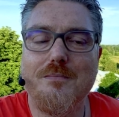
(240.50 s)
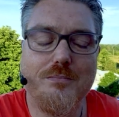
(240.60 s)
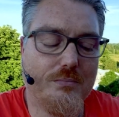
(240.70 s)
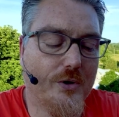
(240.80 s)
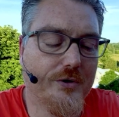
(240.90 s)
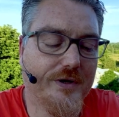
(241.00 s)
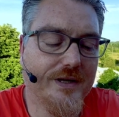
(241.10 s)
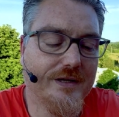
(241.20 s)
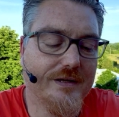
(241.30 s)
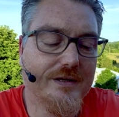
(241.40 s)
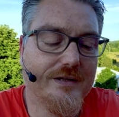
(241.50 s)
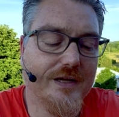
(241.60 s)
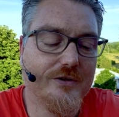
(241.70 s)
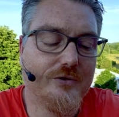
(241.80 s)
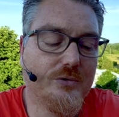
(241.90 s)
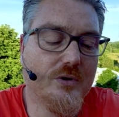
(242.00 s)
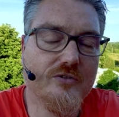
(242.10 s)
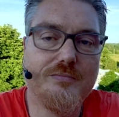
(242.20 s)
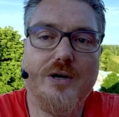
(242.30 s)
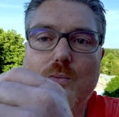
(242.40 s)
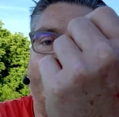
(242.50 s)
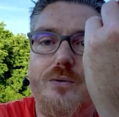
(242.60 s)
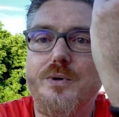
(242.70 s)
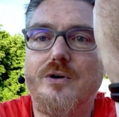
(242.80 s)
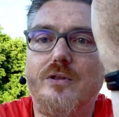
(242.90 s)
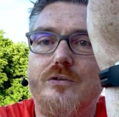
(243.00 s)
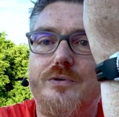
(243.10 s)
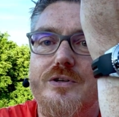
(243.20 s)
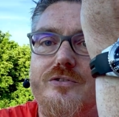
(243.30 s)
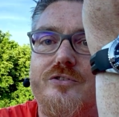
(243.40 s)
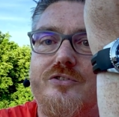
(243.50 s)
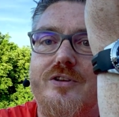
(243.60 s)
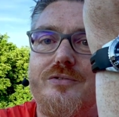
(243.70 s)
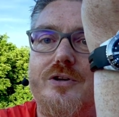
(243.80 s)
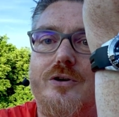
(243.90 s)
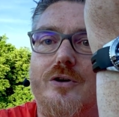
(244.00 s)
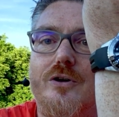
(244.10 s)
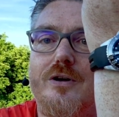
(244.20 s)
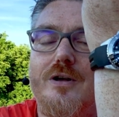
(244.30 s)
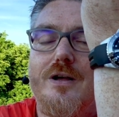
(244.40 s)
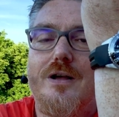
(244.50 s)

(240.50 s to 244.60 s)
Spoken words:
morning, day 2 of my 1 week on the wrist, 7 o'clock,